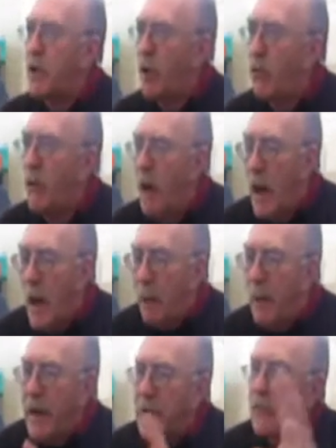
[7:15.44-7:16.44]
show
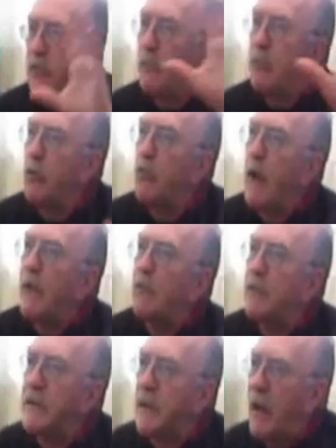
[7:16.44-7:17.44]
based on the
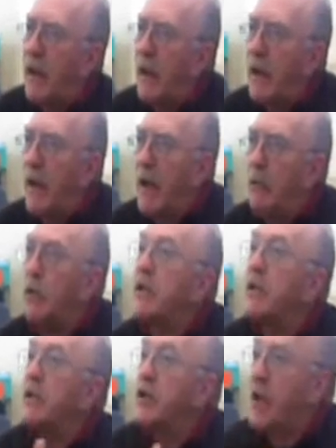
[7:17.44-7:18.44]
bunraku style, which
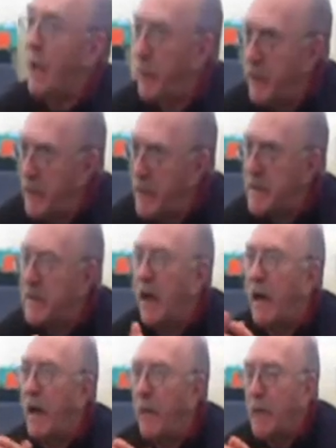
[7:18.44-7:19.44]
is Japanese
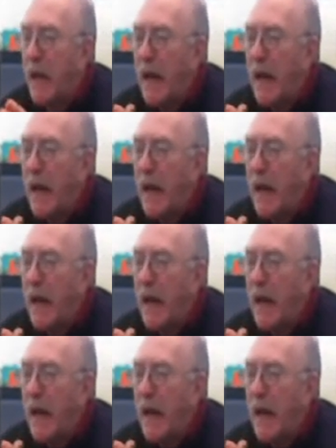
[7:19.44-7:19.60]
style. Yeah.